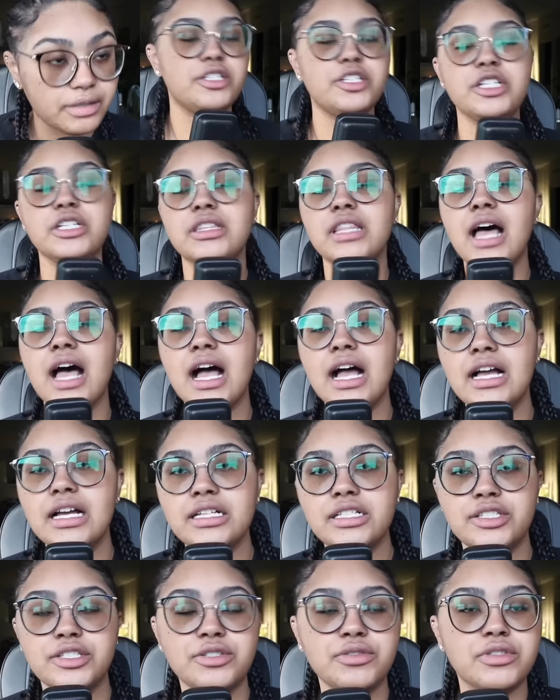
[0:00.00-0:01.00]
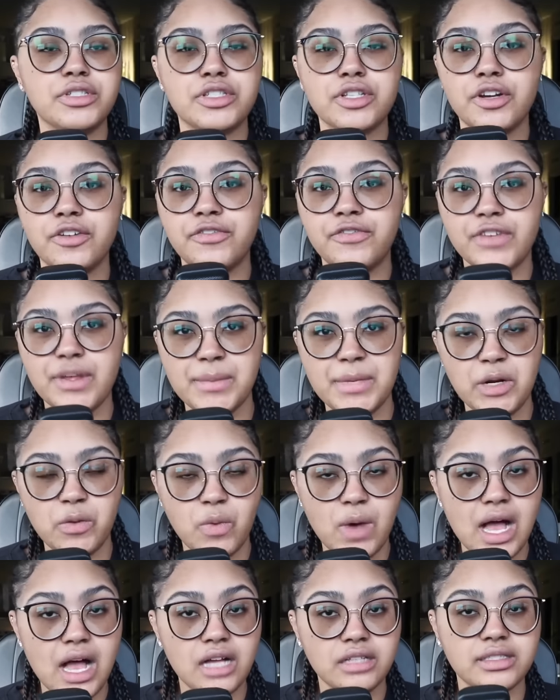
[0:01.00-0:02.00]
She lies, uses her feminine
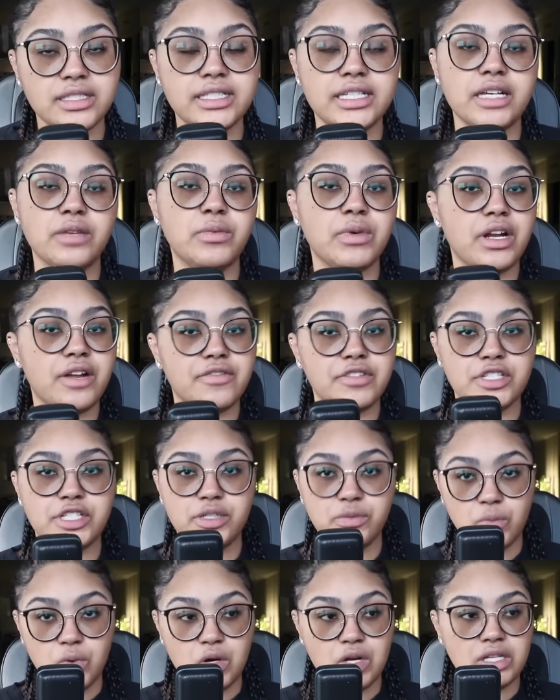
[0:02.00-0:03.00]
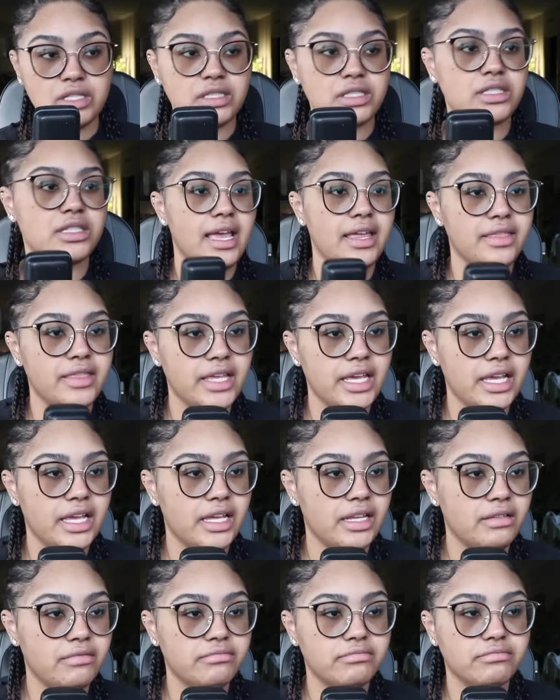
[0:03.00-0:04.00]
wiles to get whatever she wants, and then